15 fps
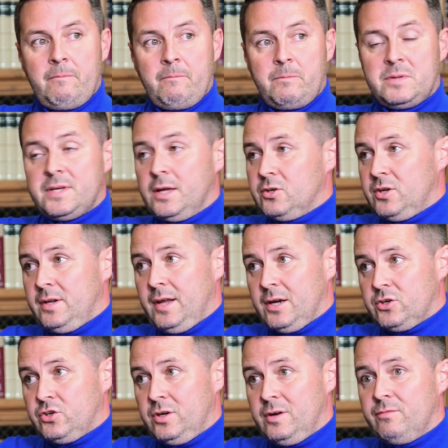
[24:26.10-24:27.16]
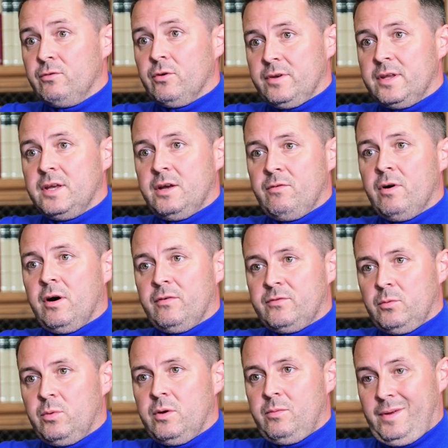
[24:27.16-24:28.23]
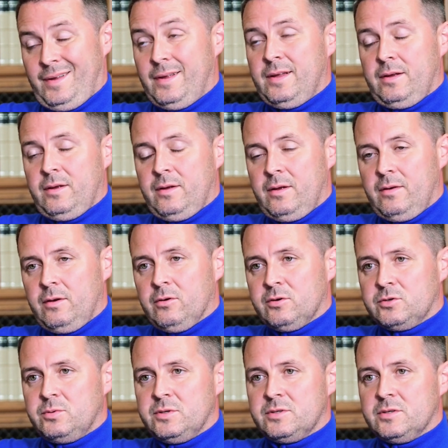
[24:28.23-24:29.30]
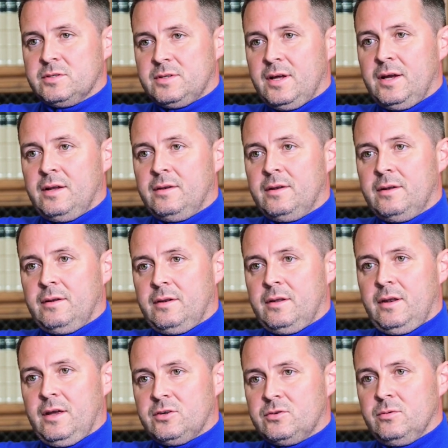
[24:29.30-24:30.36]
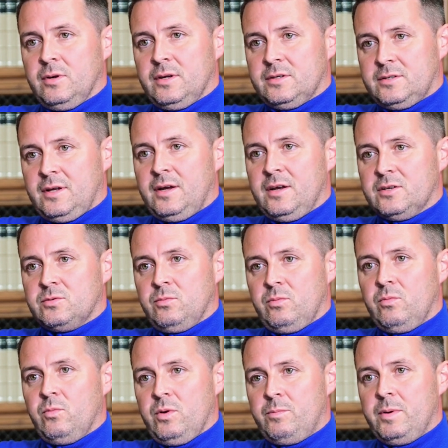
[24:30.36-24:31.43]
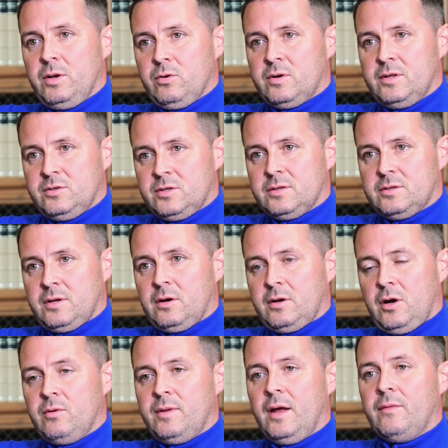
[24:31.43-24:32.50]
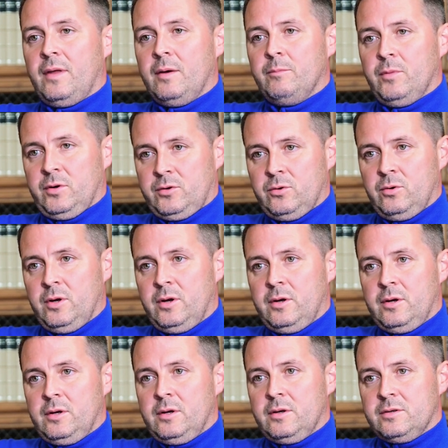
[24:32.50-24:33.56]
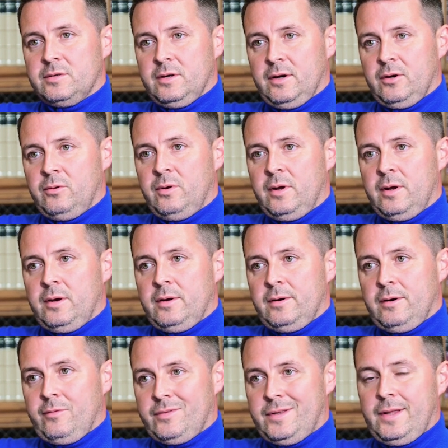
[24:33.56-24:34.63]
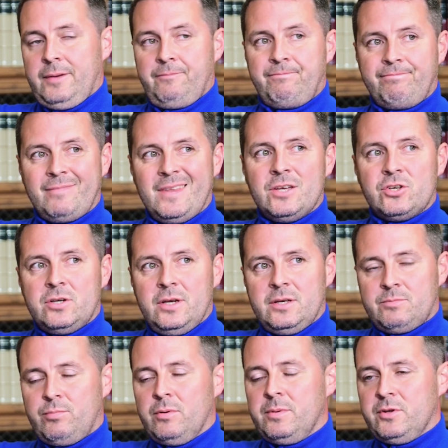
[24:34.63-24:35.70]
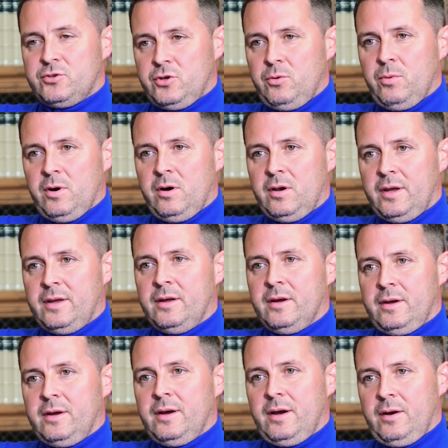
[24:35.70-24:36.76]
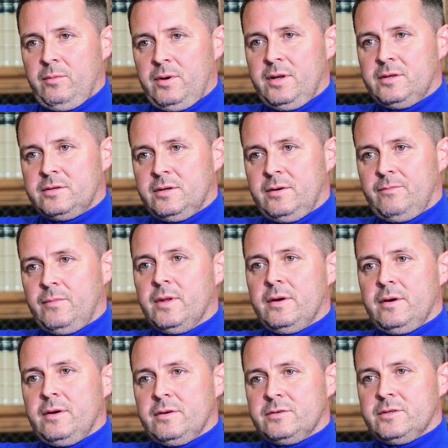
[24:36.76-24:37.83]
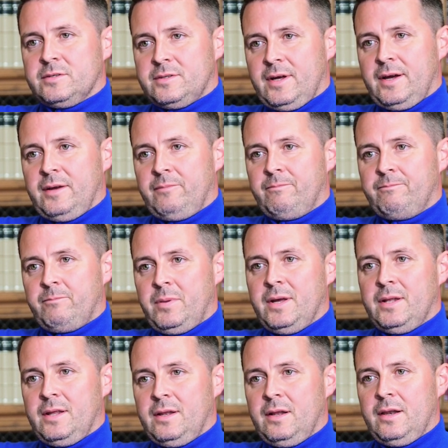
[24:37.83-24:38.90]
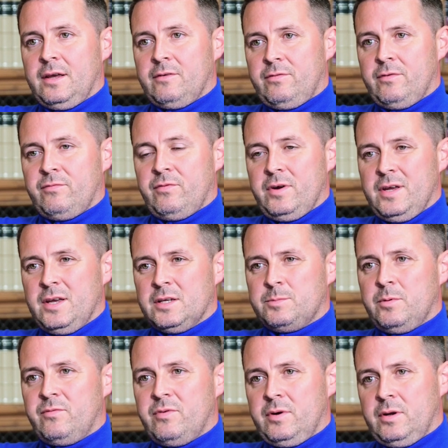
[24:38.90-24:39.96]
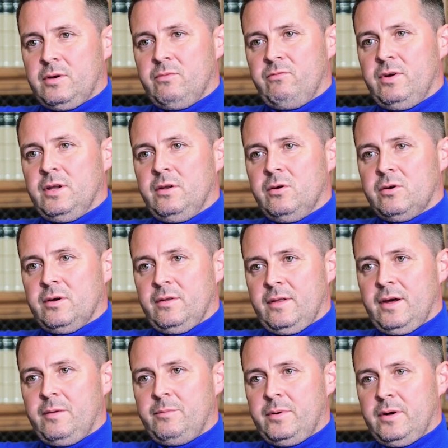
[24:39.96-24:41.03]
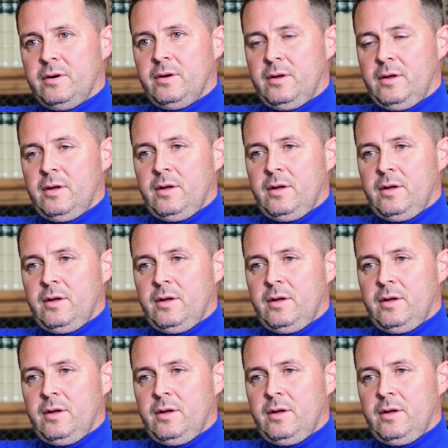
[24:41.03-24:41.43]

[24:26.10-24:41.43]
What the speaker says: potentially next year, if not the year after, as long as we sustain the National League status, we'd be looking to go down that model. So obviously this year is probably too early, and we need to sustain being in the league for 3 years before you can really look at that. But